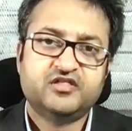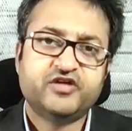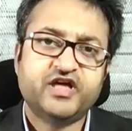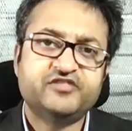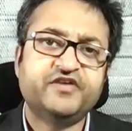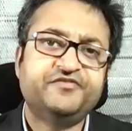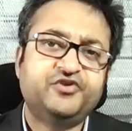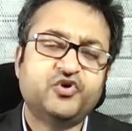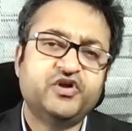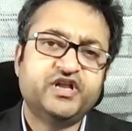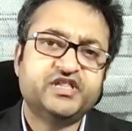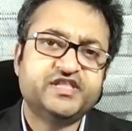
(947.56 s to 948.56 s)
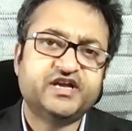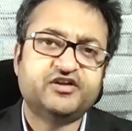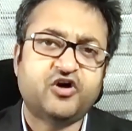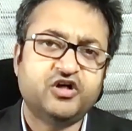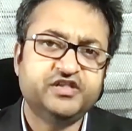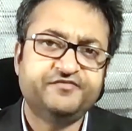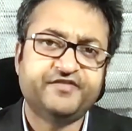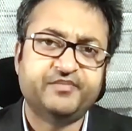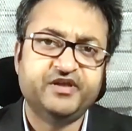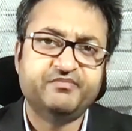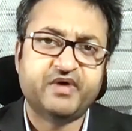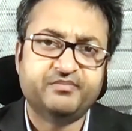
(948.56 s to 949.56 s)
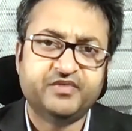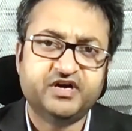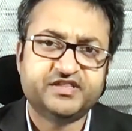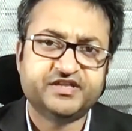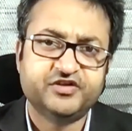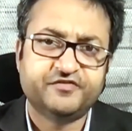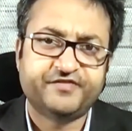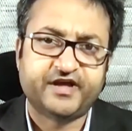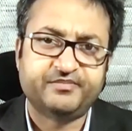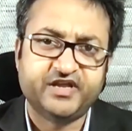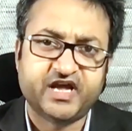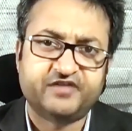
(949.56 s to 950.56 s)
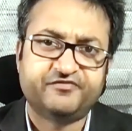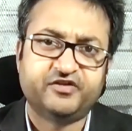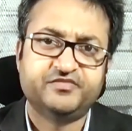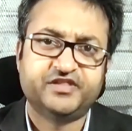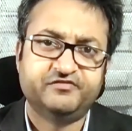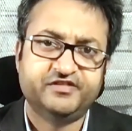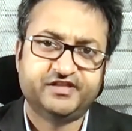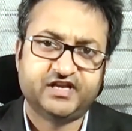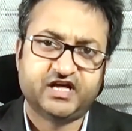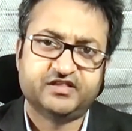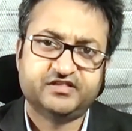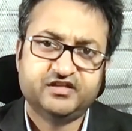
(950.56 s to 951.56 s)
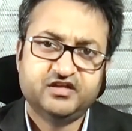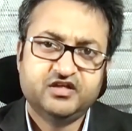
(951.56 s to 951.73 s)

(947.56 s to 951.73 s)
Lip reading: So as you have told us that all the family members in your family are from service class.